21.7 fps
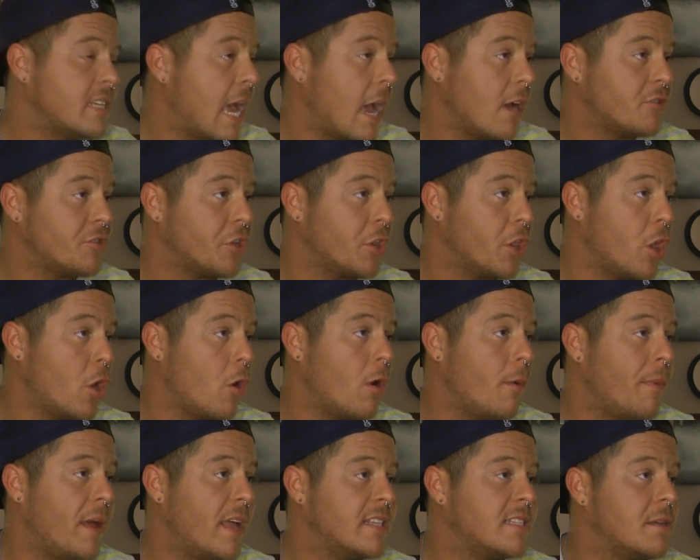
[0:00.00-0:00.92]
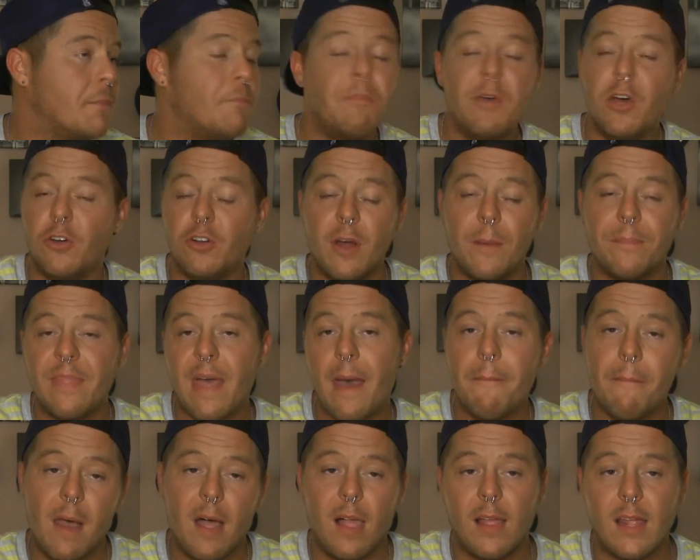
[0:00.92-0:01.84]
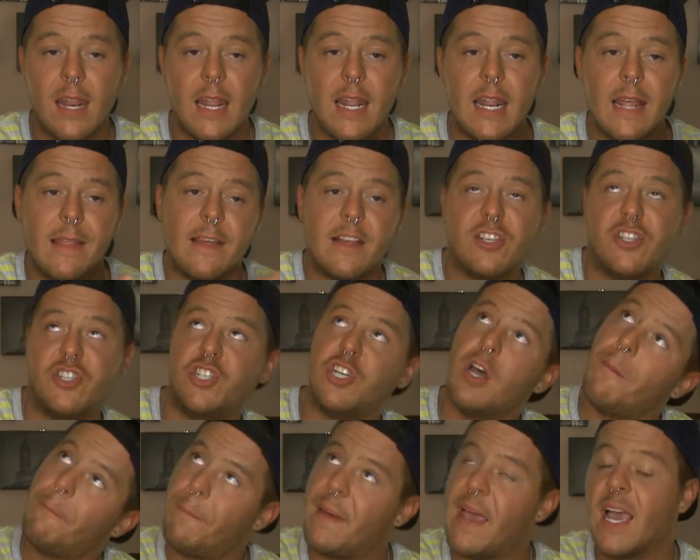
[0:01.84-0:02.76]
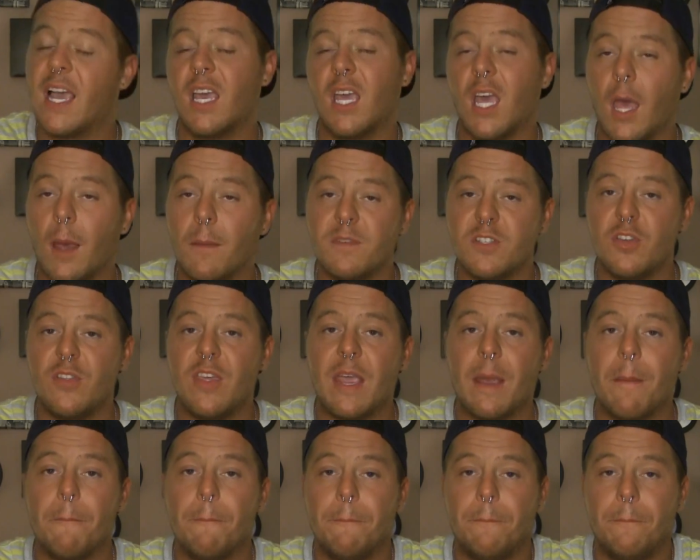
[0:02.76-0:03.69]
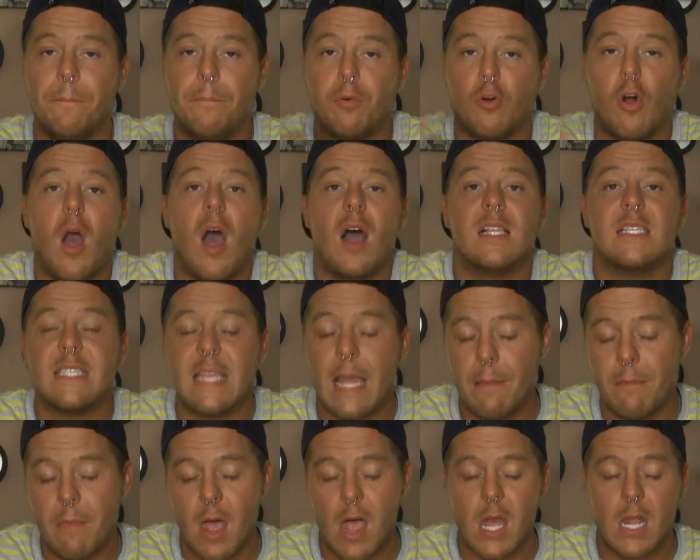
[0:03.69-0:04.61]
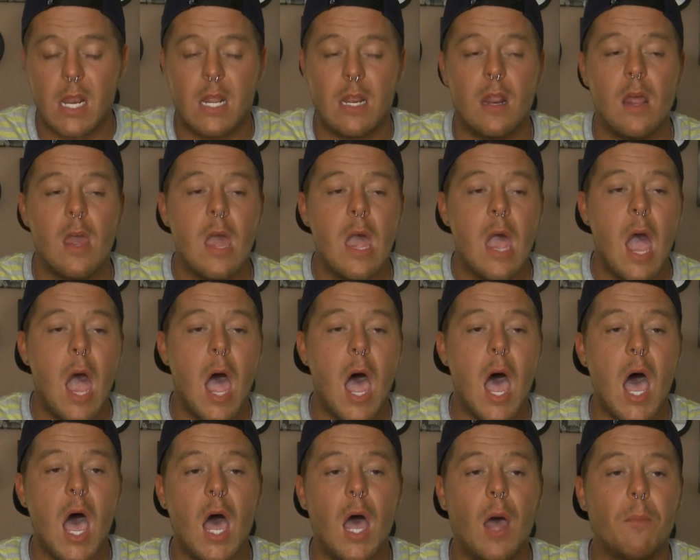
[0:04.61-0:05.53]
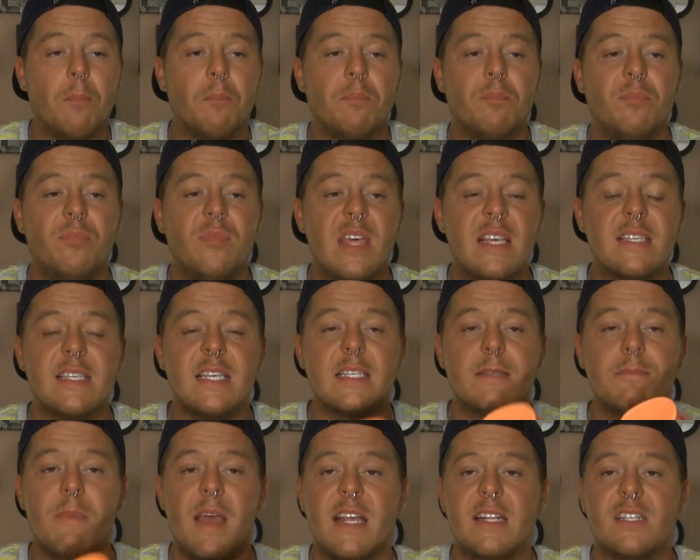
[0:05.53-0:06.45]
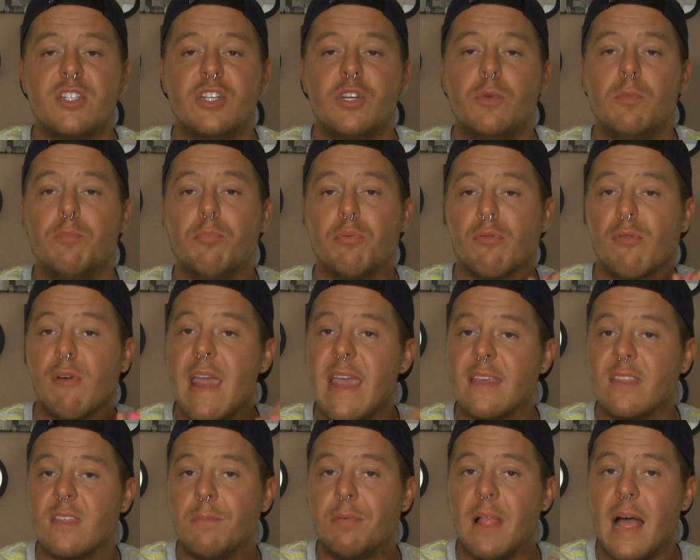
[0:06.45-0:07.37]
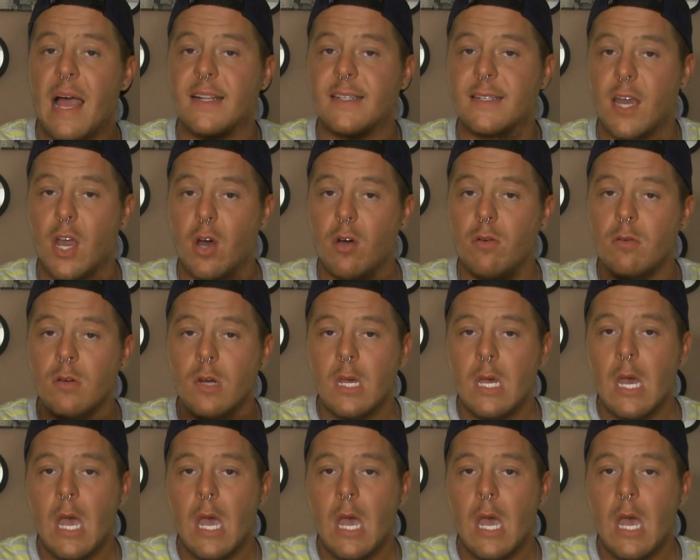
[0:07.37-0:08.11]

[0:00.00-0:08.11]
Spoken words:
down to the lower bed to build up that melanin, and then jump back up so they can bronze that melanin. This is meant to break the plateau.